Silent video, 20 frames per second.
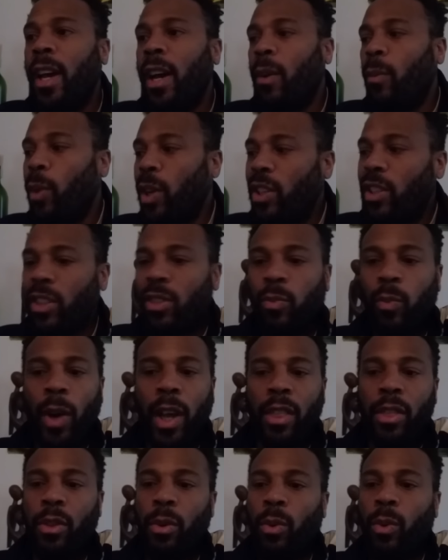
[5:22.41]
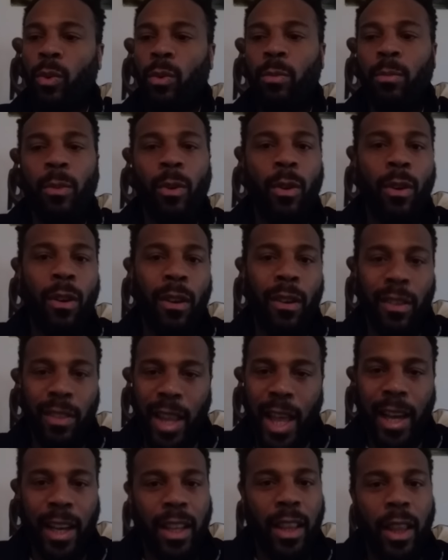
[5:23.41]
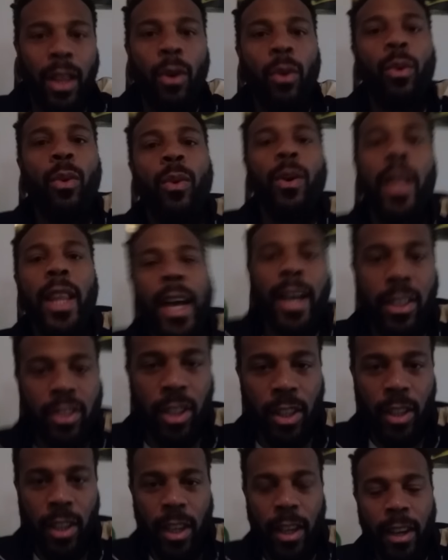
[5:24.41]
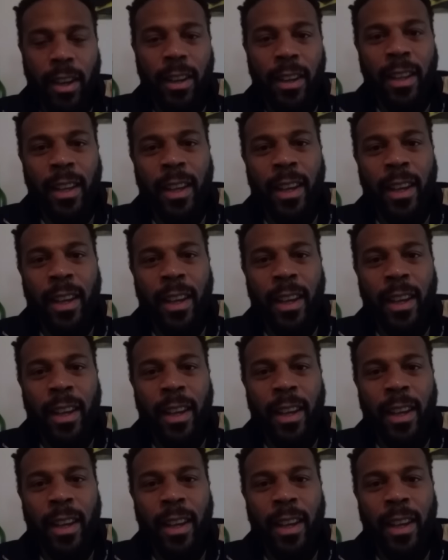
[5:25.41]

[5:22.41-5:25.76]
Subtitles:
We just went through more like a local election year.